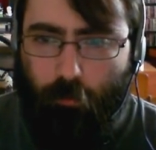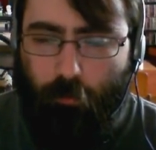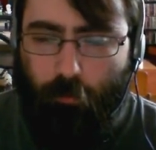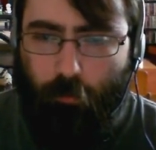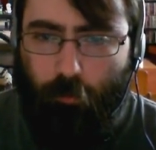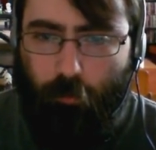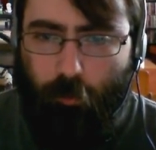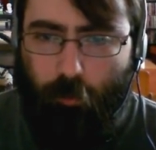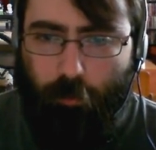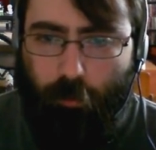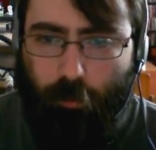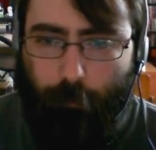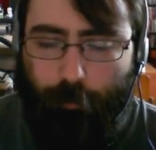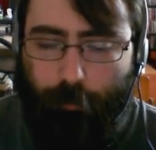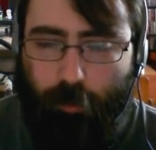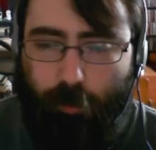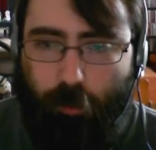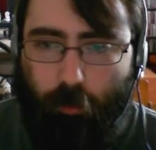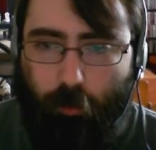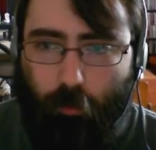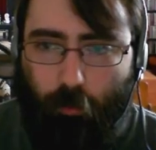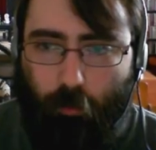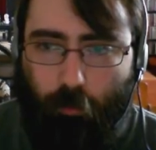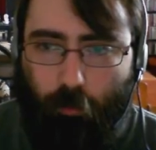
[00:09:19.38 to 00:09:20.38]
click up
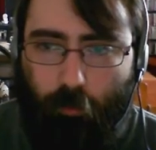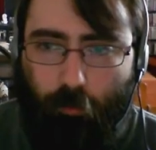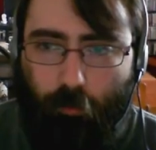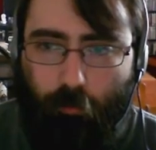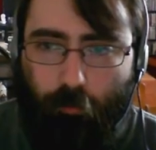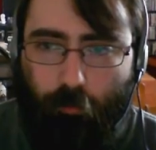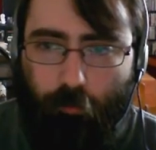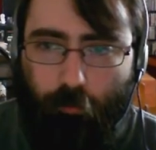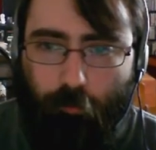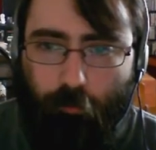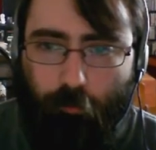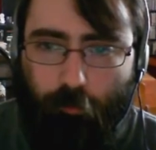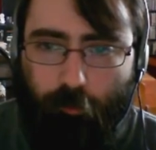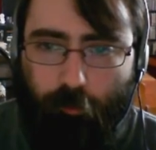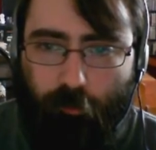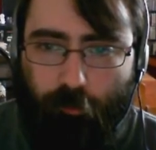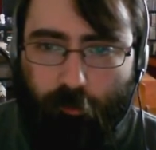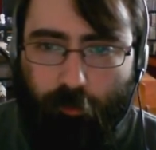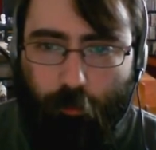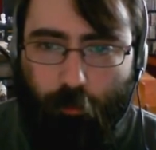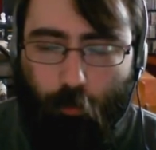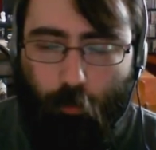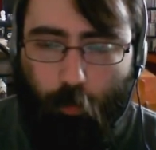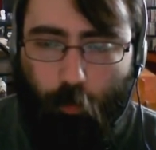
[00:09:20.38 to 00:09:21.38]
here to
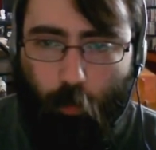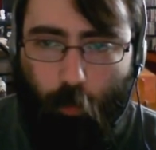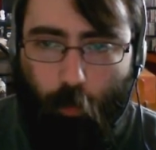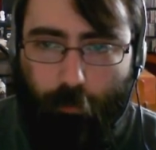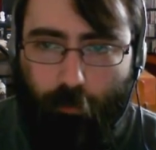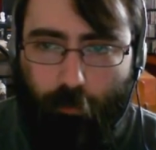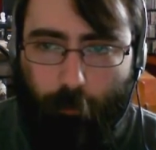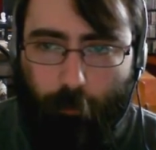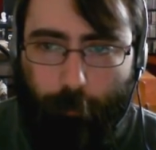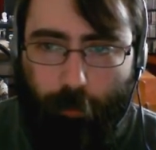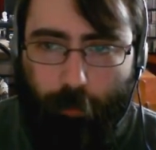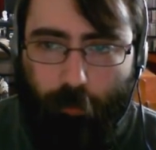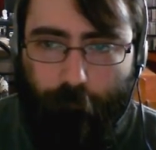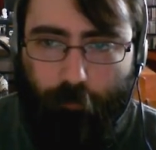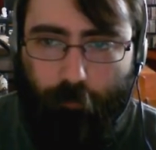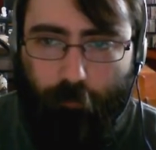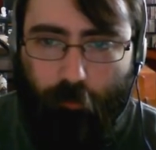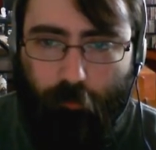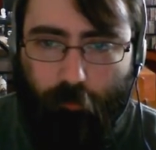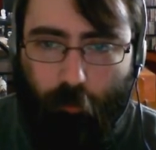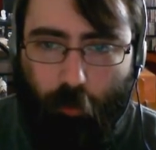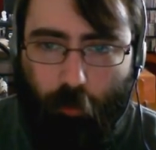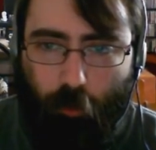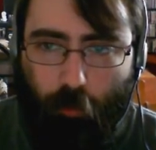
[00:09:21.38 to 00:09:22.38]
see what the
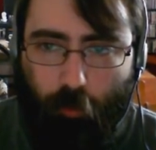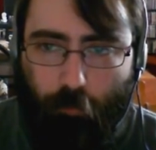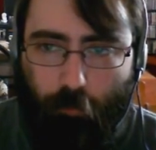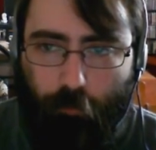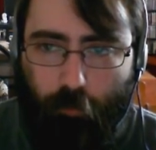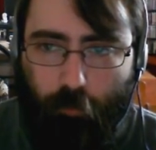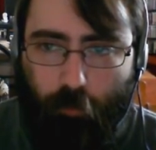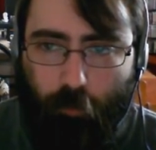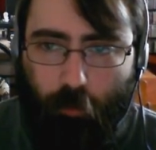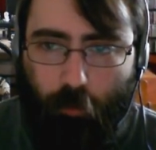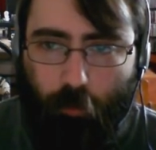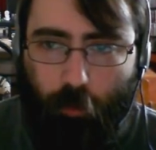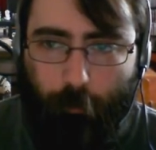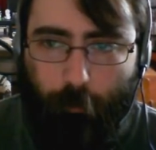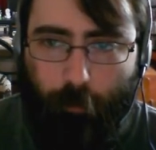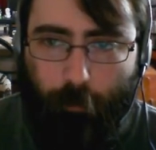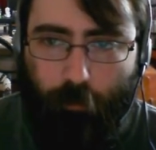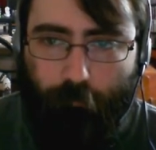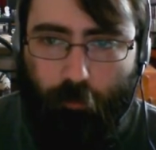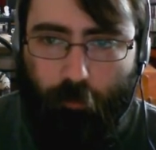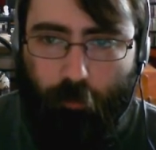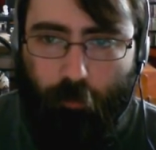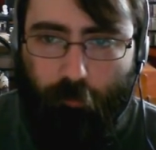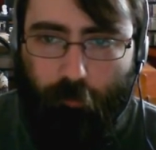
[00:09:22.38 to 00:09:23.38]
benefits are, the
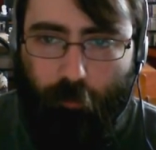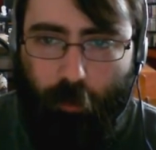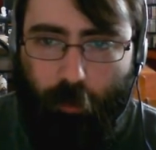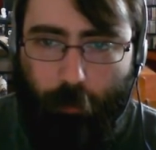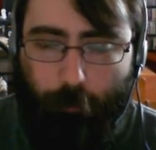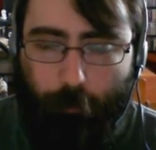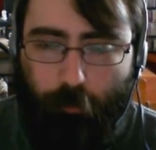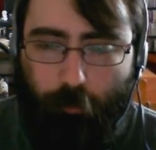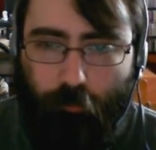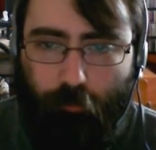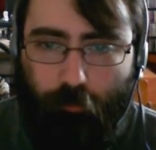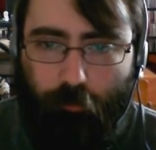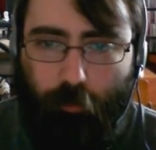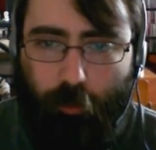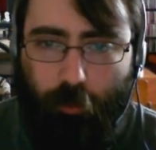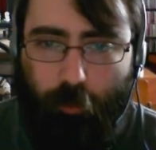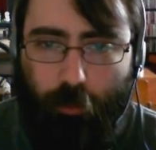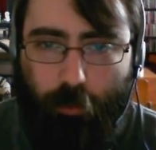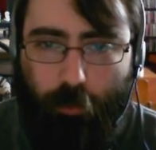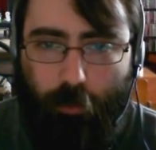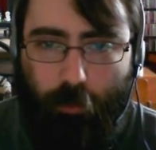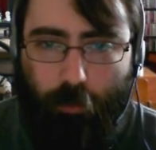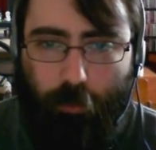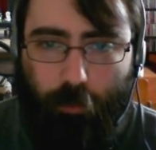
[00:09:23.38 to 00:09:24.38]
non-benefits, how much...
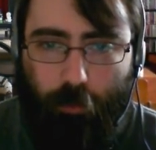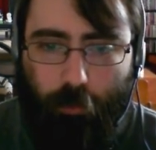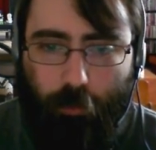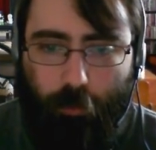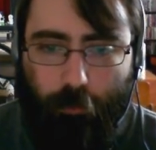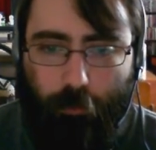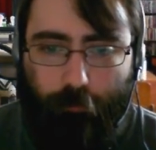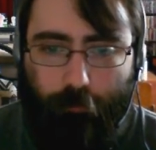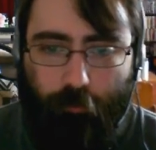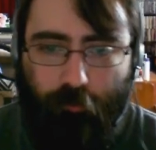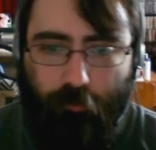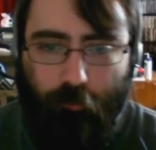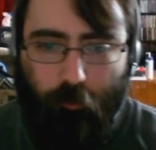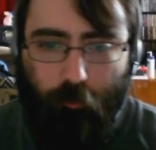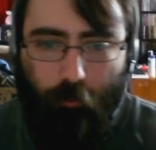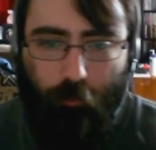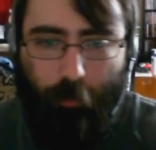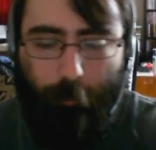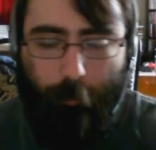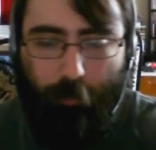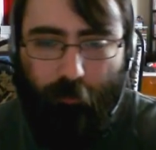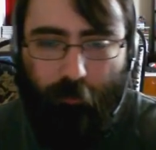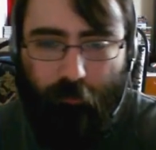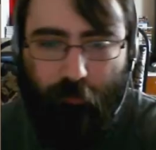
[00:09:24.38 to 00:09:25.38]
how
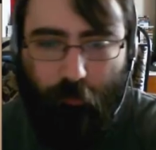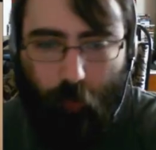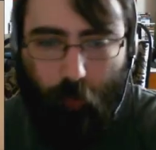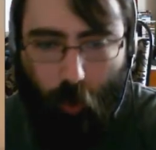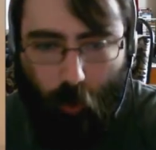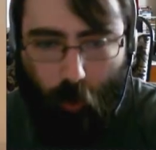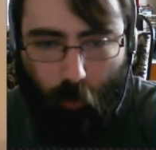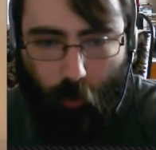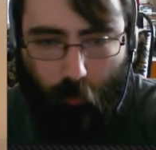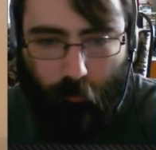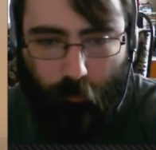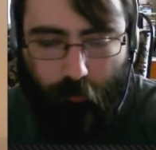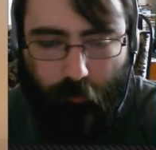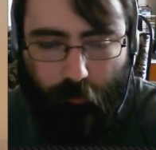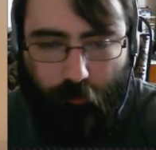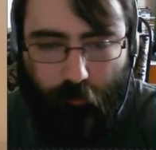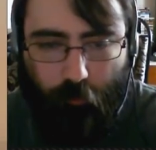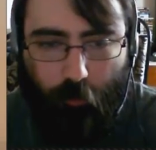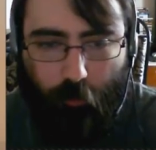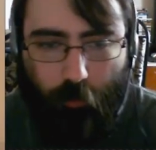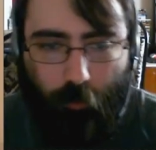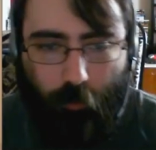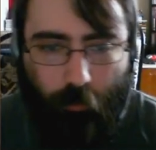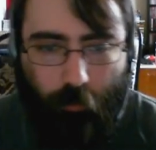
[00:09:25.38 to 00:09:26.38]
many stars?
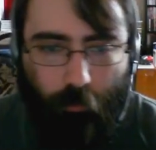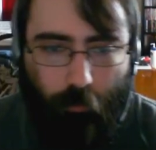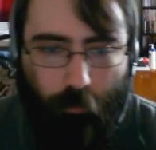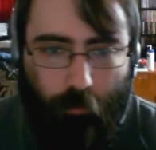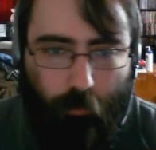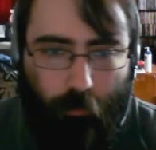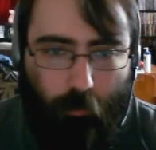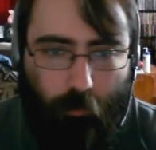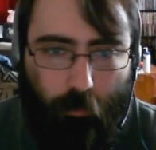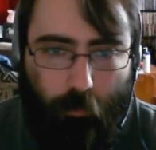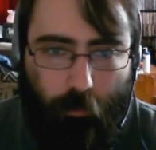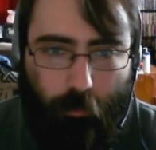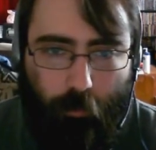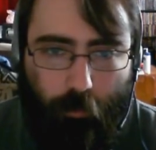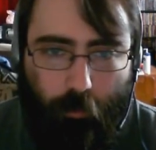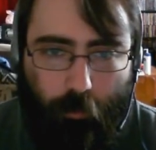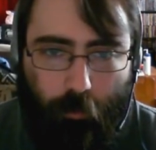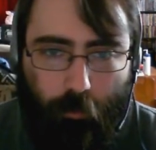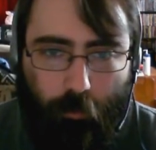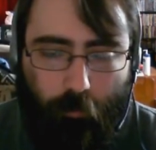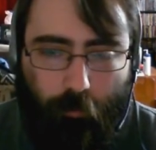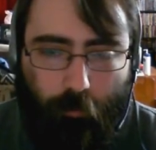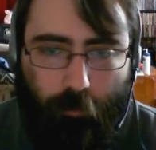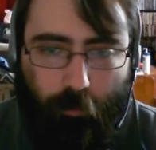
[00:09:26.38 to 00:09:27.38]

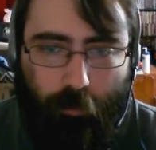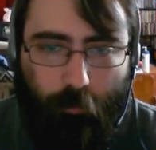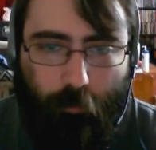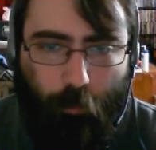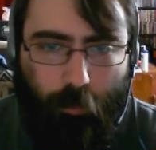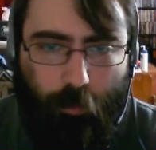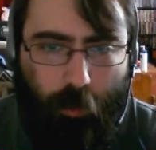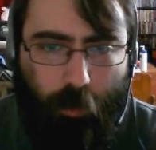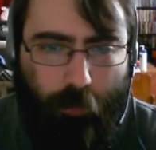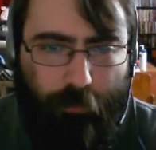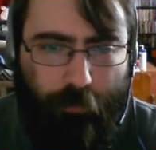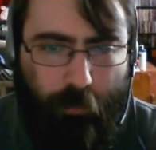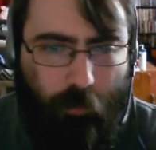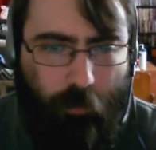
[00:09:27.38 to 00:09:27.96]
Like when I